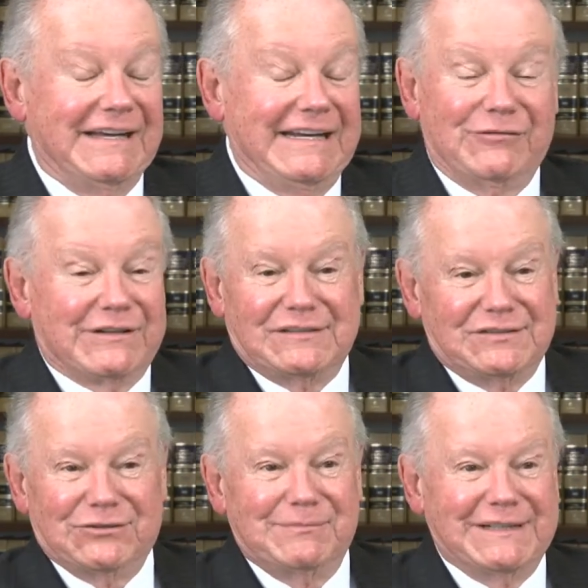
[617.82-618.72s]
I never
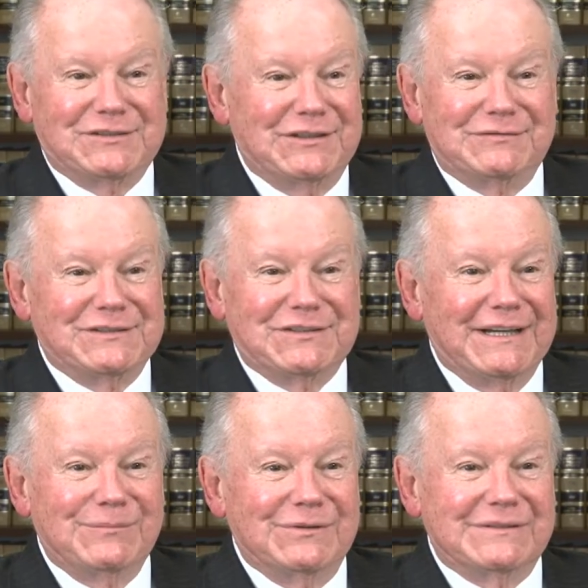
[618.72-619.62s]
considered myself
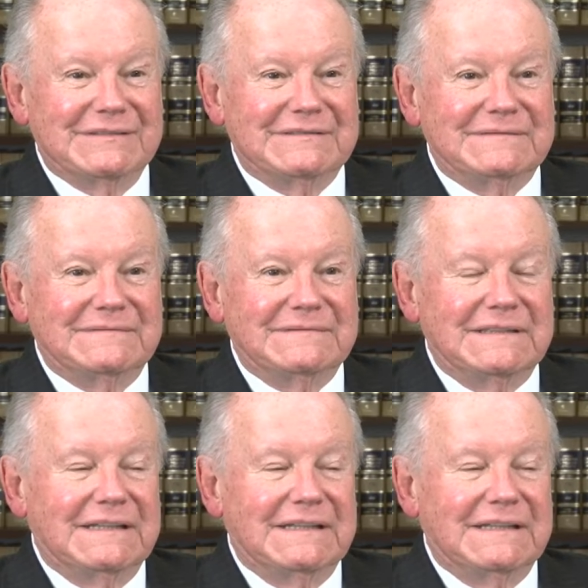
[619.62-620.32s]
disabled. Yeah.